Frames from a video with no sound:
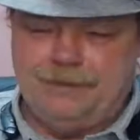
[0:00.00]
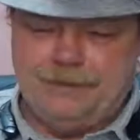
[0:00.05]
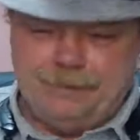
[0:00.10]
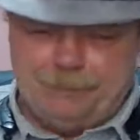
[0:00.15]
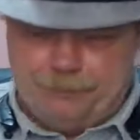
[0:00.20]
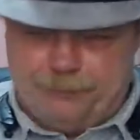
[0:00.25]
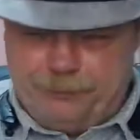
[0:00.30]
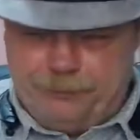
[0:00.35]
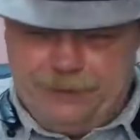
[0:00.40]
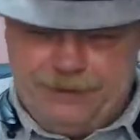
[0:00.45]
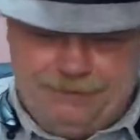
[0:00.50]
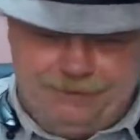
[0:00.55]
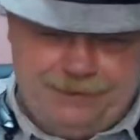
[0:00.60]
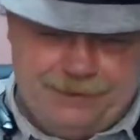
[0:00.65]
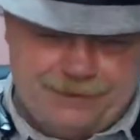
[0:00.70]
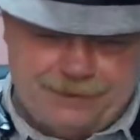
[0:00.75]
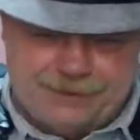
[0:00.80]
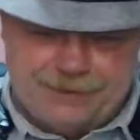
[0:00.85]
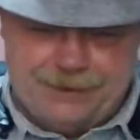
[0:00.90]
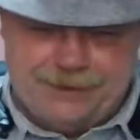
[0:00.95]
the
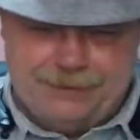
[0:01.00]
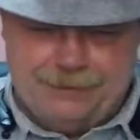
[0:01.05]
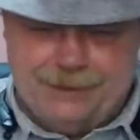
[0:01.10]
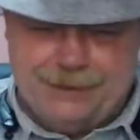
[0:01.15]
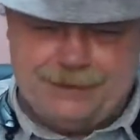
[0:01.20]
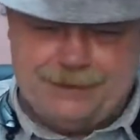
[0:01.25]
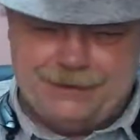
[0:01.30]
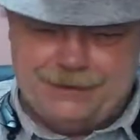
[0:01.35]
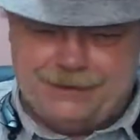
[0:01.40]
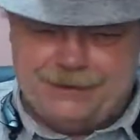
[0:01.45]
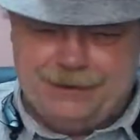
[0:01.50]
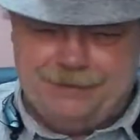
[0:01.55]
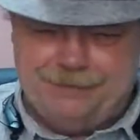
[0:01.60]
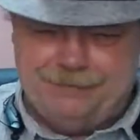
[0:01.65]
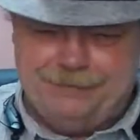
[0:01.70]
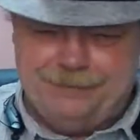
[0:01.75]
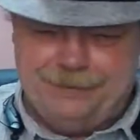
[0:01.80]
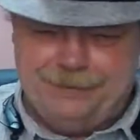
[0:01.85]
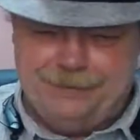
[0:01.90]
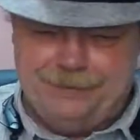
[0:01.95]
previous generation
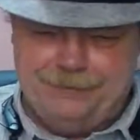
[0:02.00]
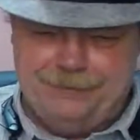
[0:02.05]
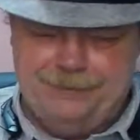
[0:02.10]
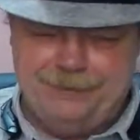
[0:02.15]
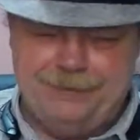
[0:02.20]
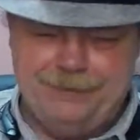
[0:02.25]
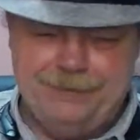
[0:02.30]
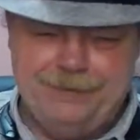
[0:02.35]
cell phone